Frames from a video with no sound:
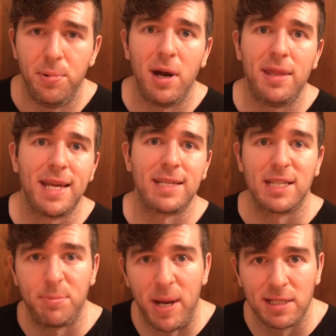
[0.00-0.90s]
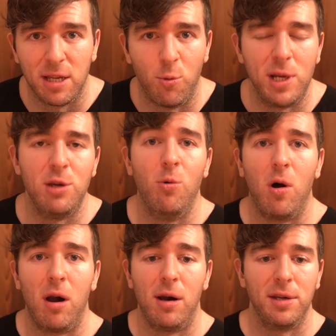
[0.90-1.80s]
but that's expected when you
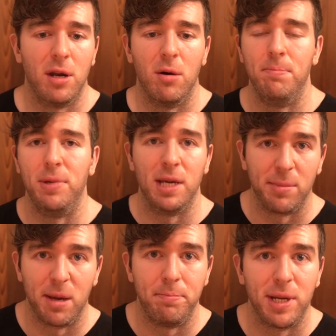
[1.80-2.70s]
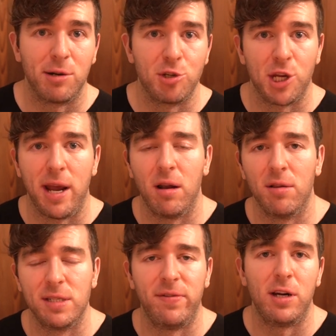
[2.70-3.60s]
are, you know, becoming a bigger
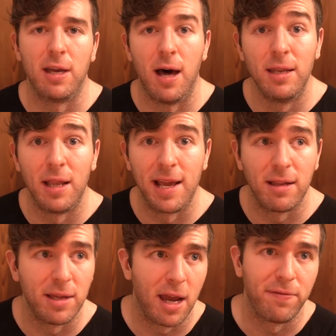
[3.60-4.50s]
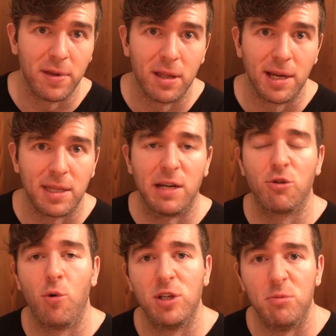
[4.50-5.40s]
channel. It's very unlikely, I feel like, that
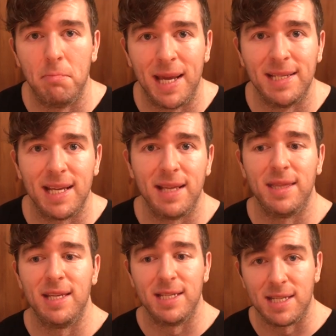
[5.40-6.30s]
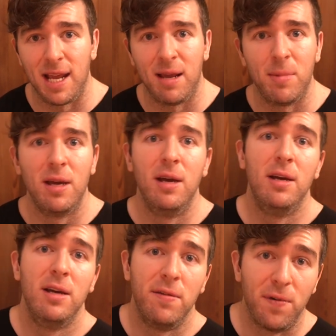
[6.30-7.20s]
you're going to maintain the same
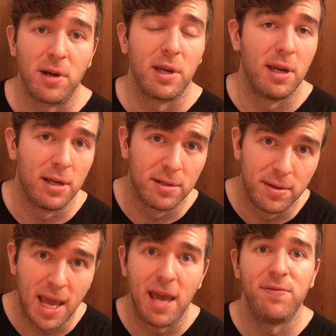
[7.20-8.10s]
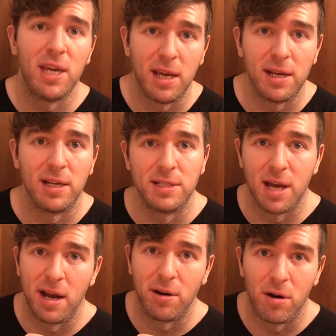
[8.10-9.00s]
fucking heavy hitting,
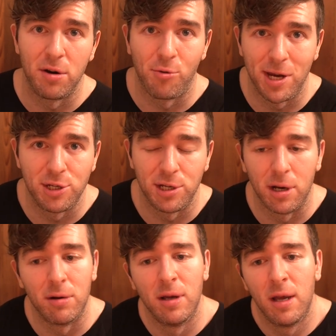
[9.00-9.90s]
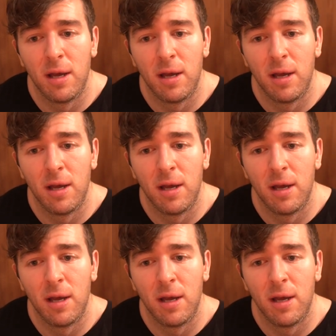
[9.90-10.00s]
die hard ratio.